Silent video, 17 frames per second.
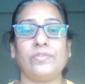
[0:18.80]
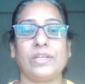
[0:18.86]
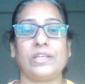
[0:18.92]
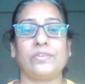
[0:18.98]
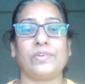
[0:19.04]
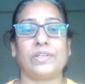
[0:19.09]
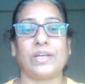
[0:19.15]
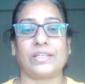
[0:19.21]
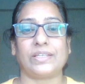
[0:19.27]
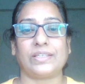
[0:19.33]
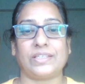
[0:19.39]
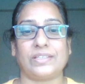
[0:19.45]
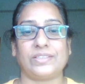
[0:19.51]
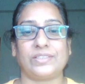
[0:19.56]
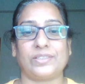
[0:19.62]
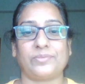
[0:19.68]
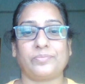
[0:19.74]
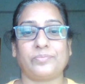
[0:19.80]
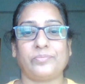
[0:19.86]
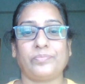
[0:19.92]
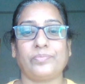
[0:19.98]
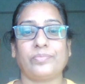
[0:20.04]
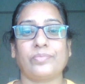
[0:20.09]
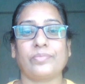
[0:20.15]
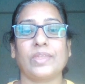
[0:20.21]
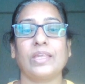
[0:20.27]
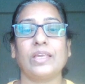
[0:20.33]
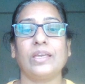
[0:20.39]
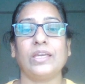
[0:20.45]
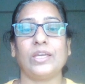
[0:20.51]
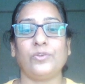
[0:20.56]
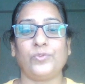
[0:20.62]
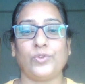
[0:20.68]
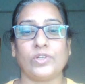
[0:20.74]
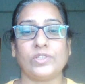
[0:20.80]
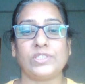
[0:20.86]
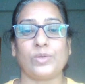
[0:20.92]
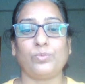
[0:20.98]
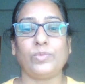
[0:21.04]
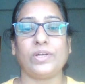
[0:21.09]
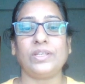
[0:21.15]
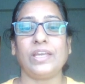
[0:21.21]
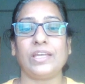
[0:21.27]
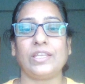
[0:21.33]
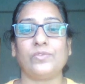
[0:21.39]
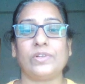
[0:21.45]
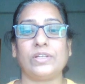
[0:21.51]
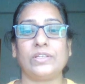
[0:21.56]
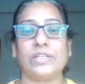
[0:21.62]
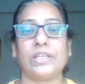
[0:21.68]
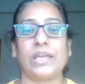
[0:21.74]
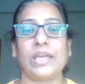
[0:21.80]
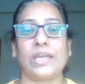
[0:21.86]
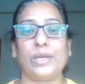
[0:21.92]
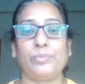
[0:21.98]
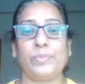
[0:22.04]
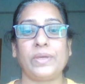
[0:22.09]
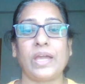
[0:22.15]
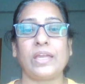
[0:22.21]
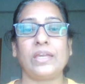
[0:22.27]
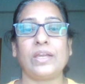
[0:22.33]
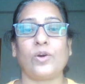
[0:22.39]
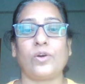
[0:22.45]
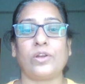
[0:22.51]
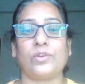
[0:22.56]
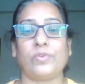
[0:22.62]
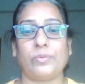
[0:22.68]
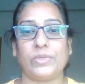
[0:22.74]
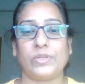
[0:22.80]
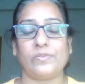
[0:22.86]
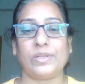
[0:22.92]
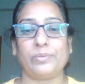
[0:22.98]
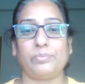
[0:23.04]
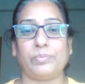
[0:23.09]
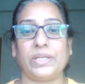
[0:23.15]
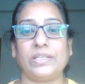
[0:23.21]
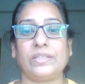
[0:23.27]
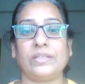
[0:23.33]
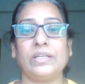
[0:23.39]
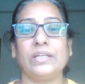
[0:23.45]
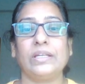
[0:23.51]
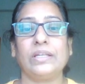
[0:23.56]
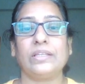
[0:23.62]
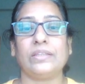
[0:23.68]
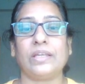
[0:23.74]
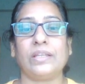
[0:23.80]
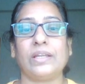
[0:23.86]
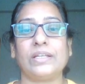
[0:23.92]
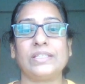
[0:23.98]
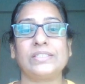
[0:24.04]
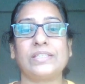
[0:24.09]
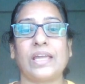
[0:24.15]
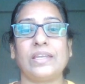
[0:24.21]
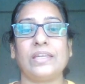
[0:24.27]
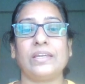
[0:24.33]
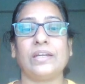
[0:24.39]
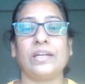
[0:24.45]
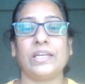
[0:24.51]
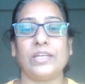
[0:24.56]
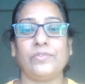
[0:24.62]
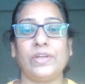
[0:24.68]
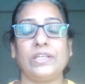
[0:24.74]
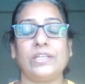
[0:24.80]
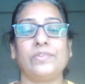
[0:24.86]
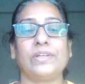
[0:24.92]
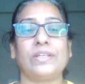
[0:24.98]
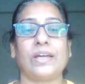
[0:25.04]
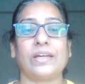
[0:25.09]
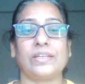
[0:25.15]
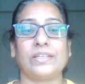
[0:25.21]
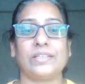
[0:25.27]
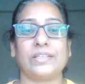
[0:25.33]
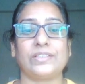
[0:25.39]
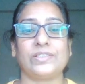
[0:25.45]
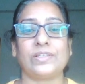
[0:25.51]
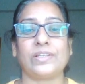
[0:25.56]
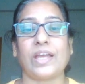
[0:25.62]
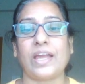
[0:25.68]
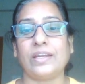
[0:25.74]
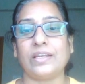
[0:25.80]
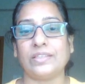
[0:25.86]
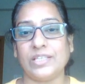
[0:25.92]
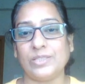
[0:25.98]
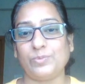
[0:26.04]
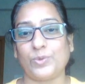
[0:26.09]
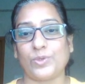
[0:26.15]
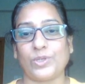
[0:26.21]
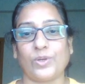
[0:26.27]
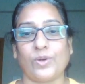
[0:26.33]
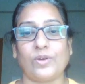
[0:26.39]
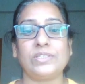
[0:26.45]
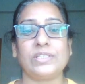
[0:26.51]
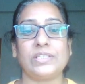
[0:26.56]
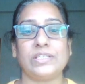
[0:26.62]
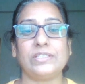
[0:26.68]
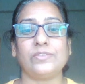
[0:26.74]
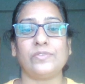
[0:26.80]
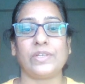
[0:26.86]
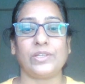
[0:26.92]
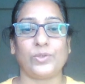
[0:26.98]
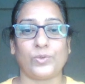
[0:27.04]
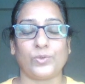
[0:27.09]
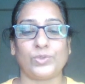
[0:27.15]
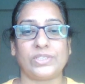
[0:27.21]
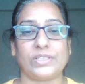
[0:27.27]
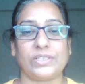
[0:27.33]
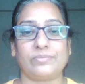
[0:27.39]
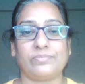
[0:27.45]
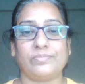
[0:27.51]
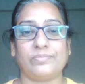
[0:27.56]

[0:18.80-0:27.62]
event-driven architecture. If you are someone involved in API or web development, then understanding event-driven architecture and these protocols is very crucial.